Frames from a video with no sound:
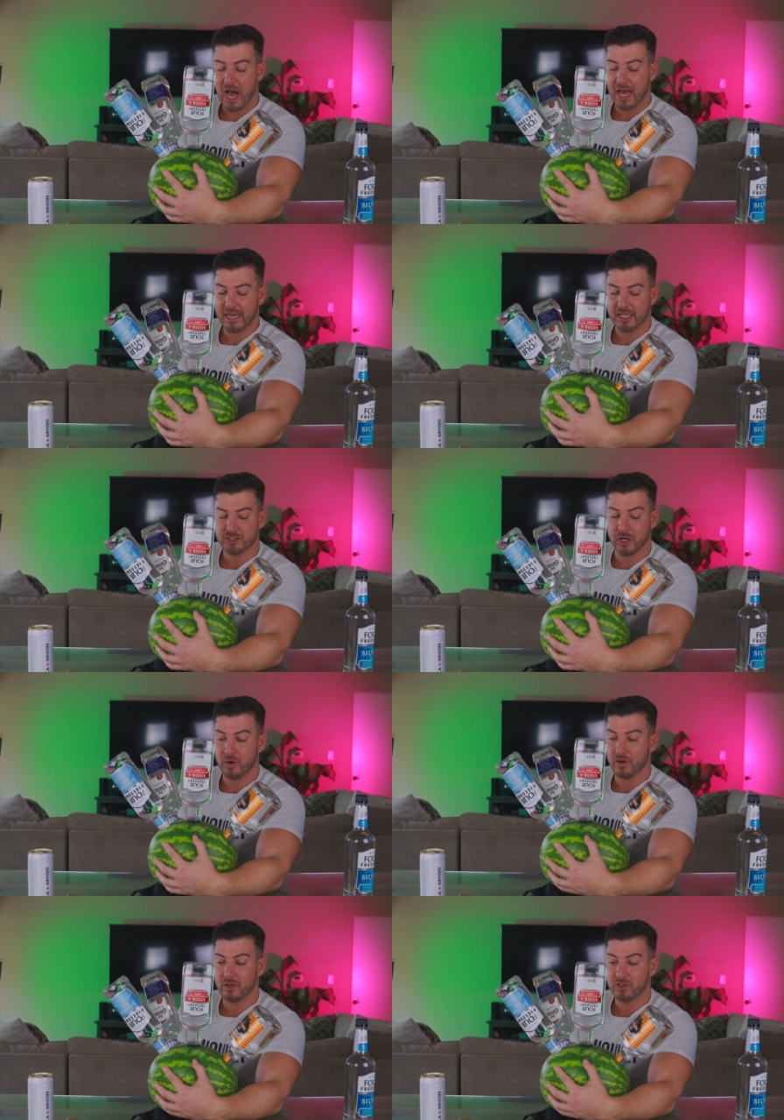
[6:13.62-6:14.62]
I
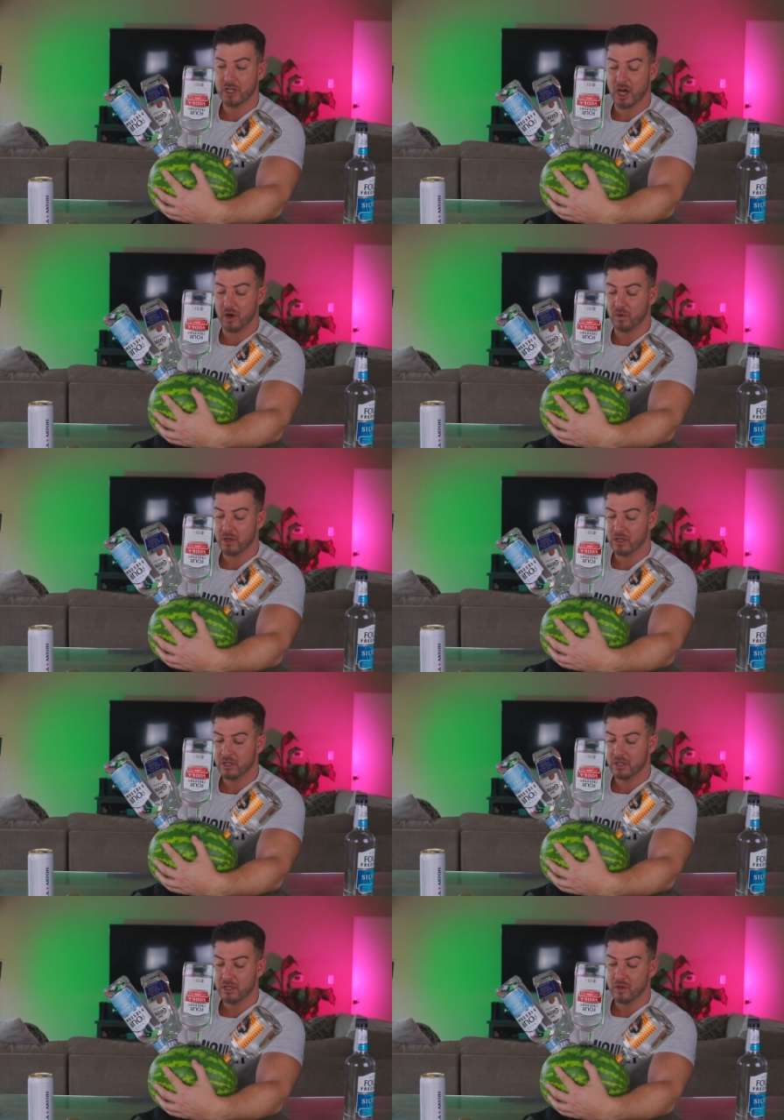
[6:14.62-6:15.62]
don't know
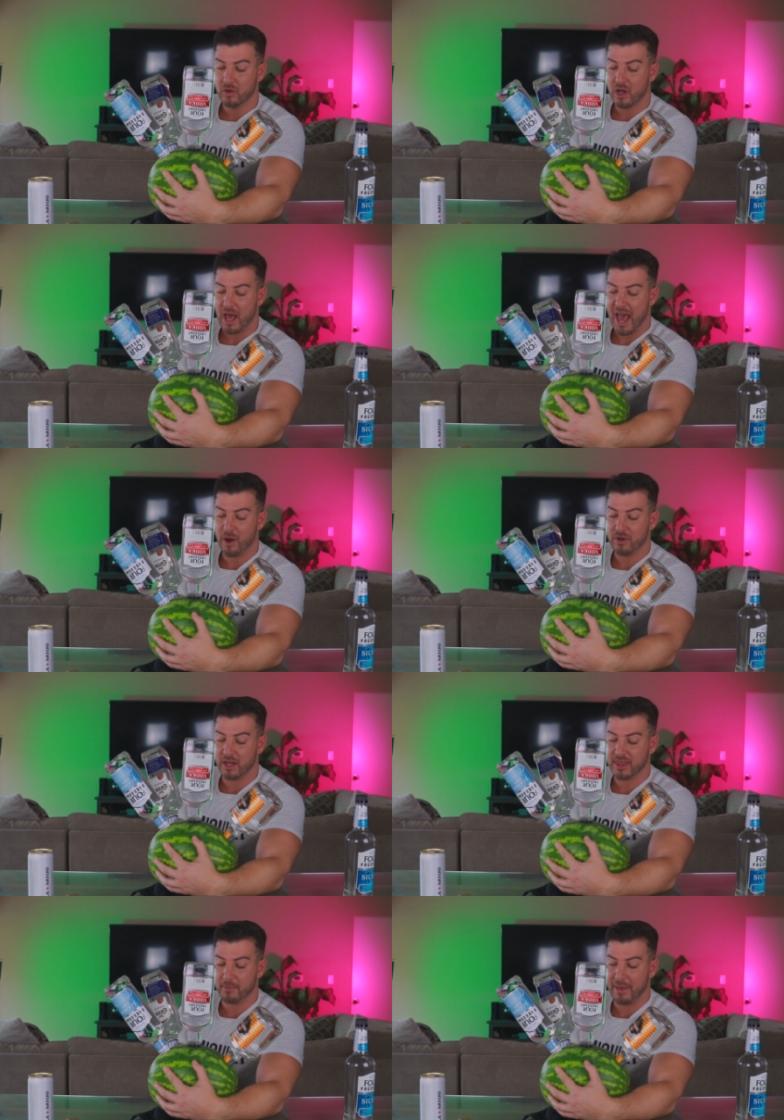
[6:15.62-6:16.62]
how
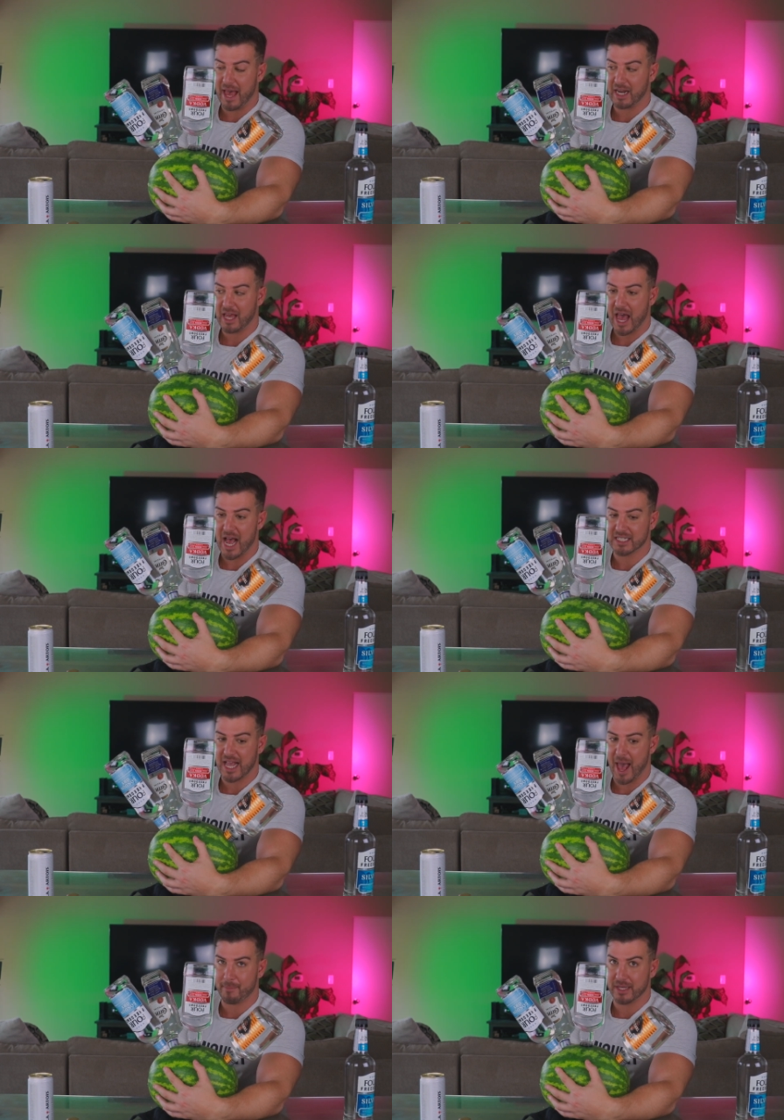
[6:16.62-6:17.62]
nothing bad has
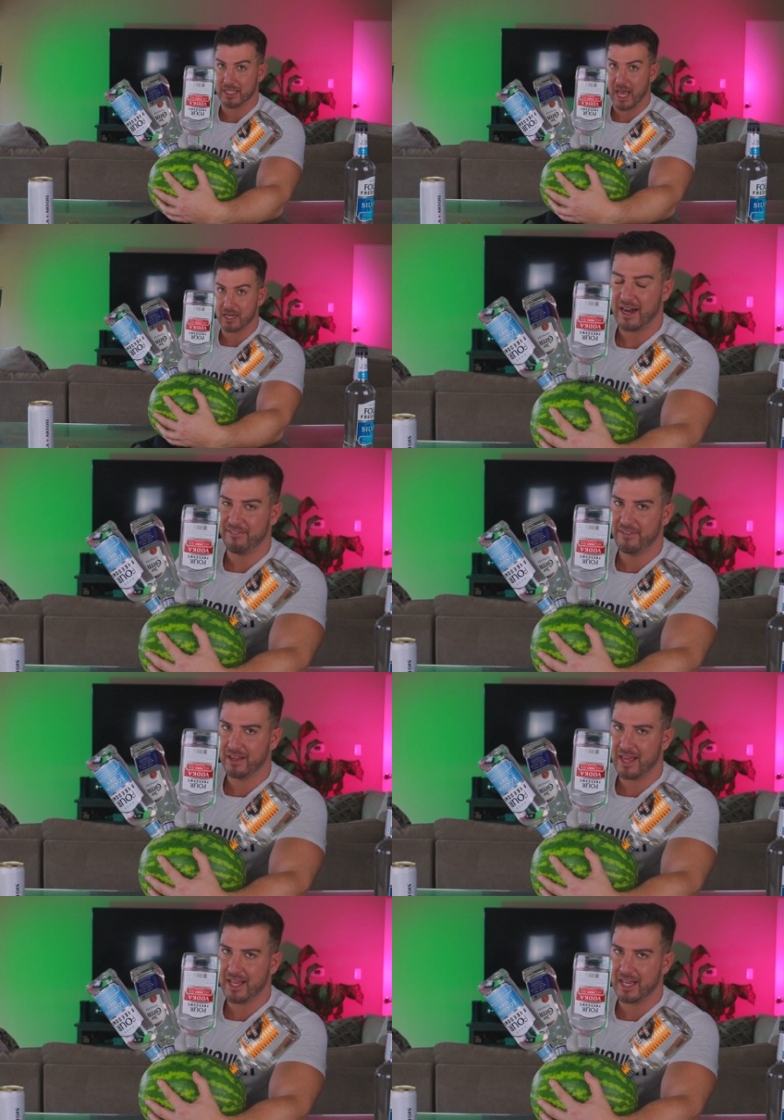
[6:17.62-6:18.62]
happened yet. And I feel
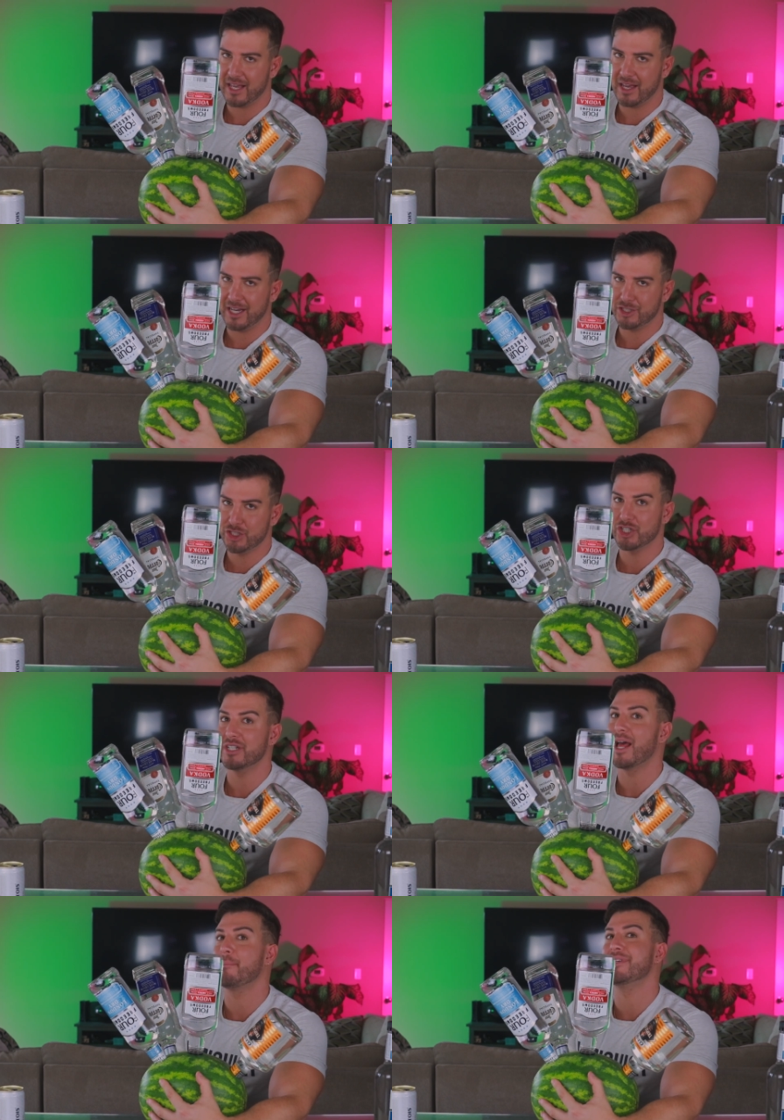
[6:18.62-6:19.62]
like I should
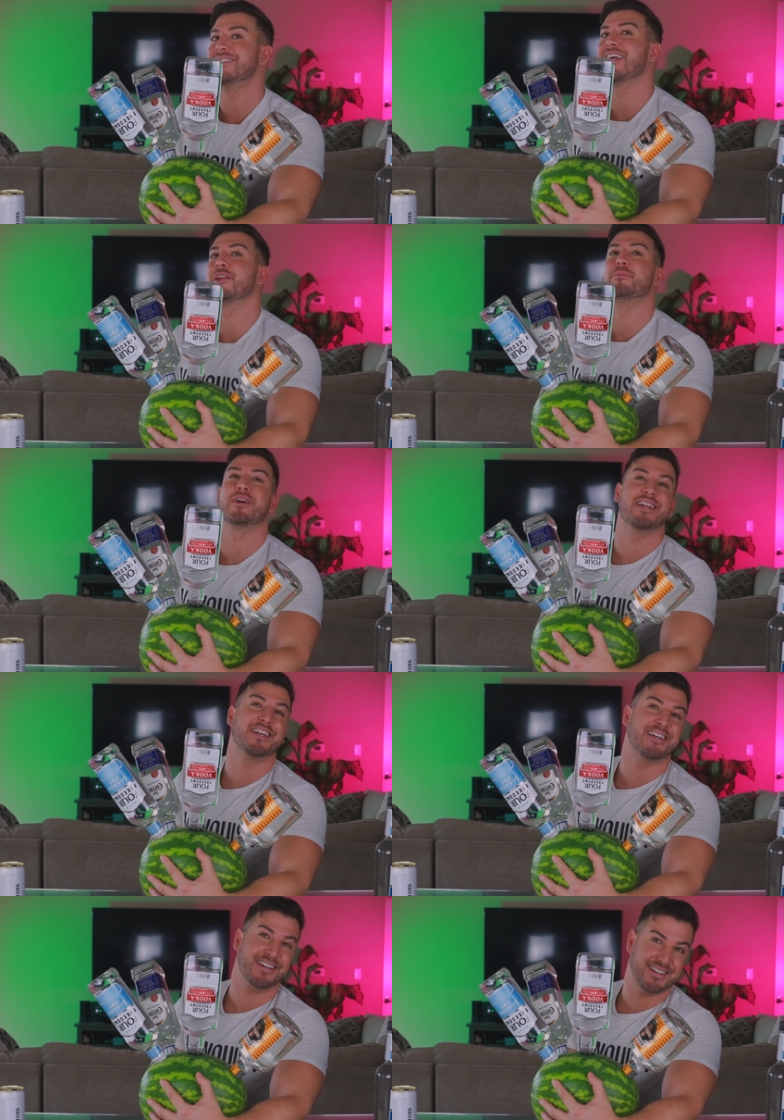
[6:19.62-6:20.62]
not be
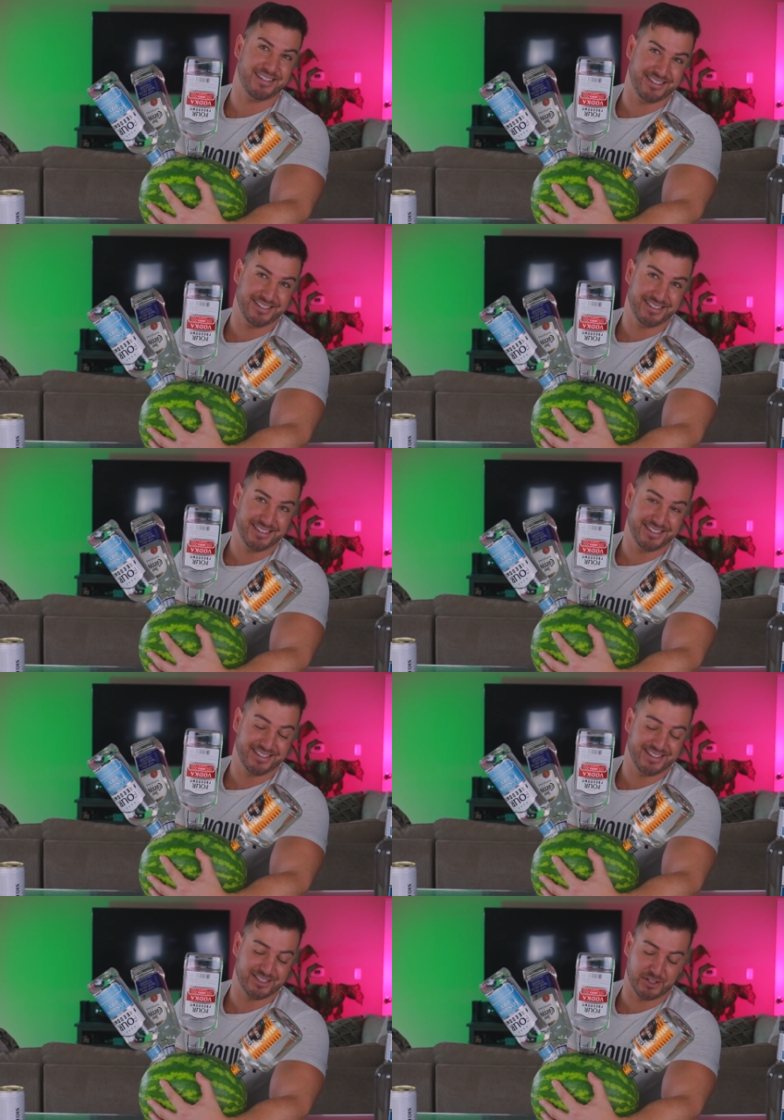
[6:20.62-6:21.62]
celebrating
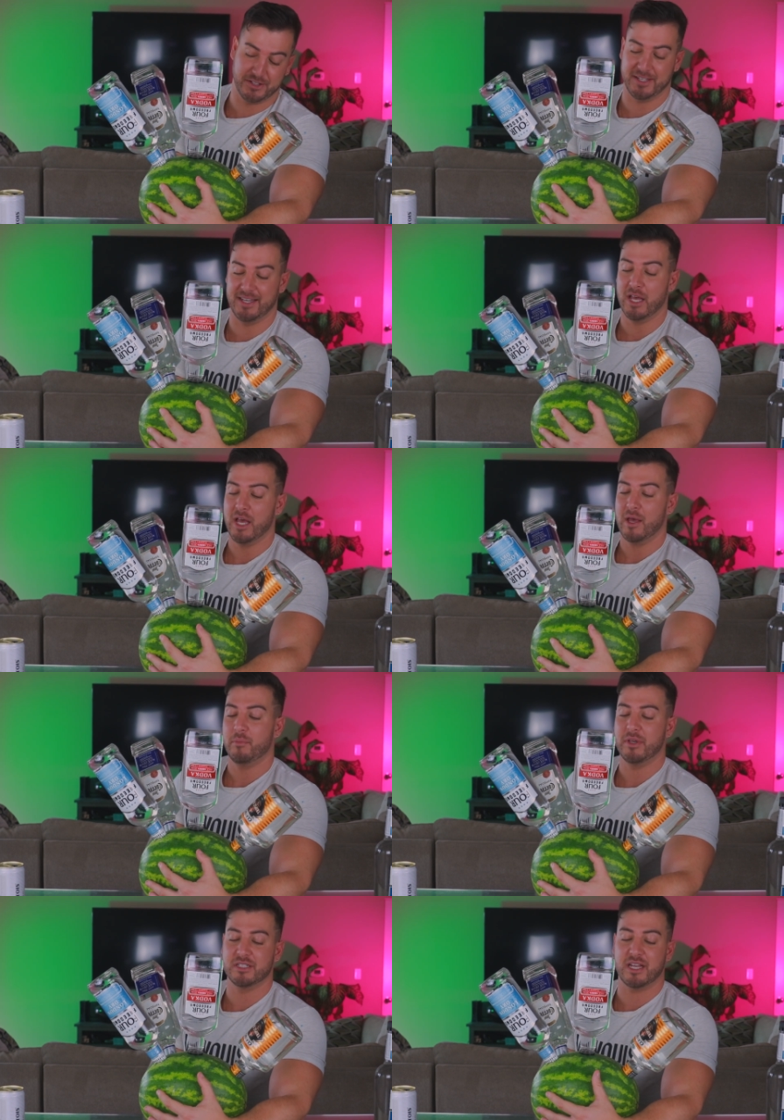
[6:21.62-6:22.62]
this early
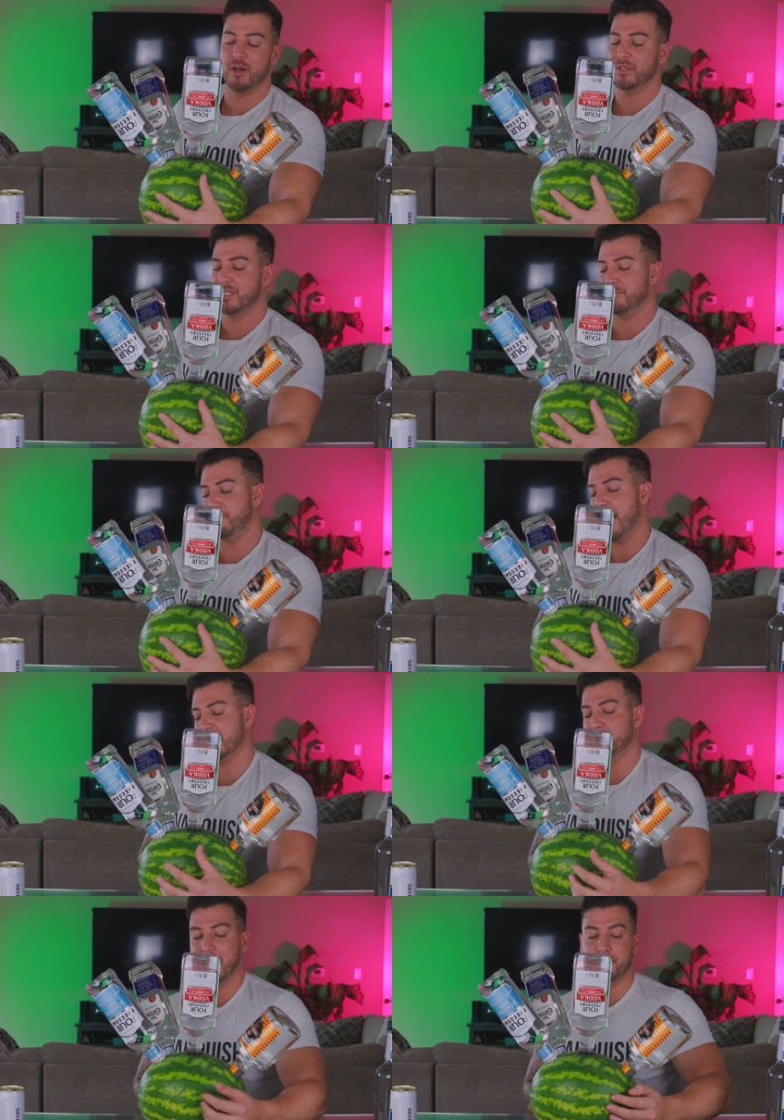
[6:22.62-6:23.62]
because that always comes back
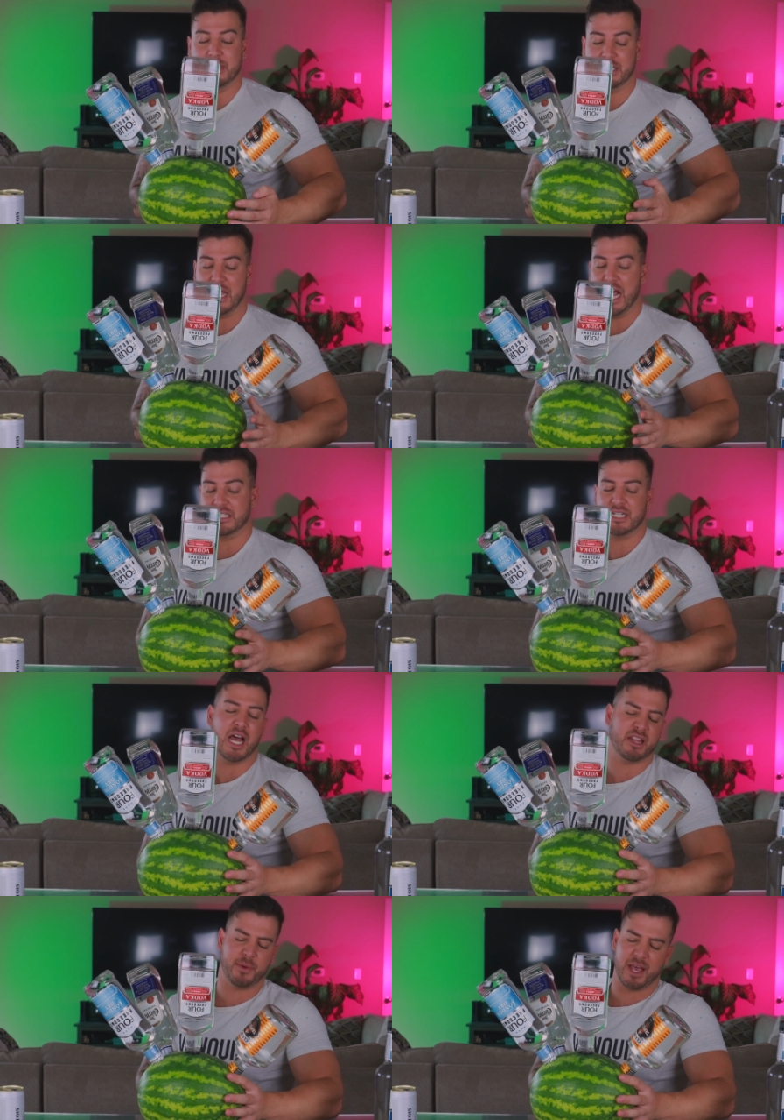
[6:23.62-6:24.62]
to bite me in the ass and
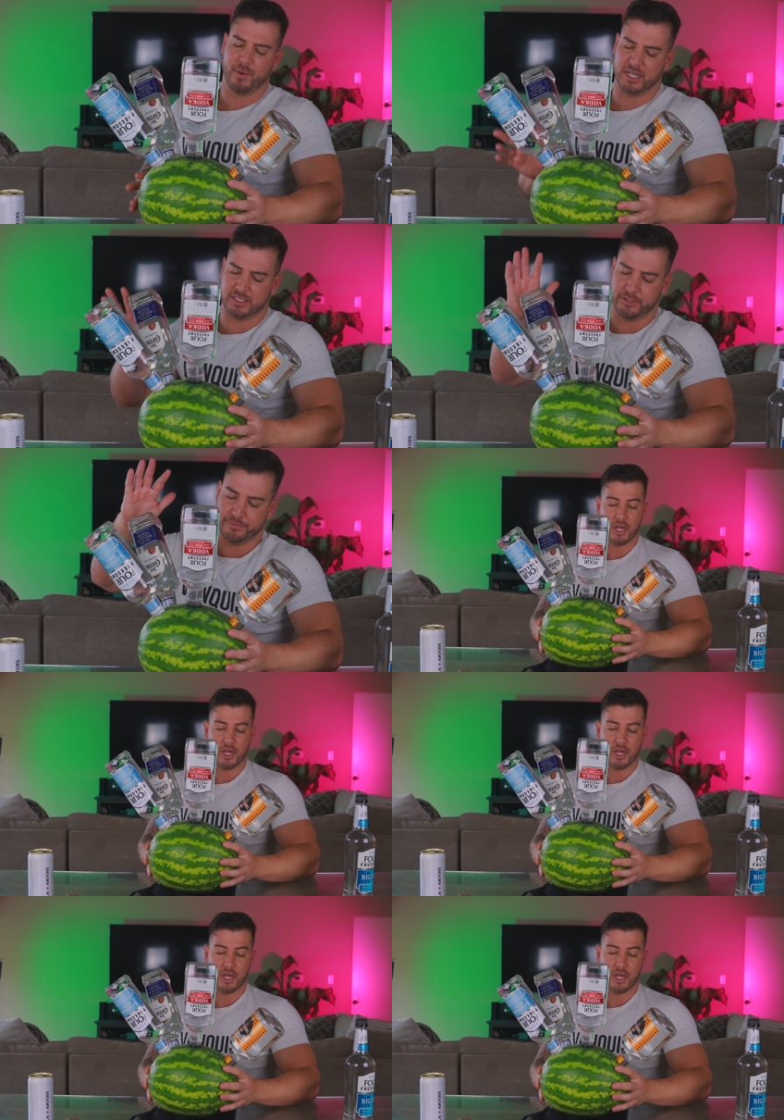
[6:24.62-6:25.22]
not in the way I want it to.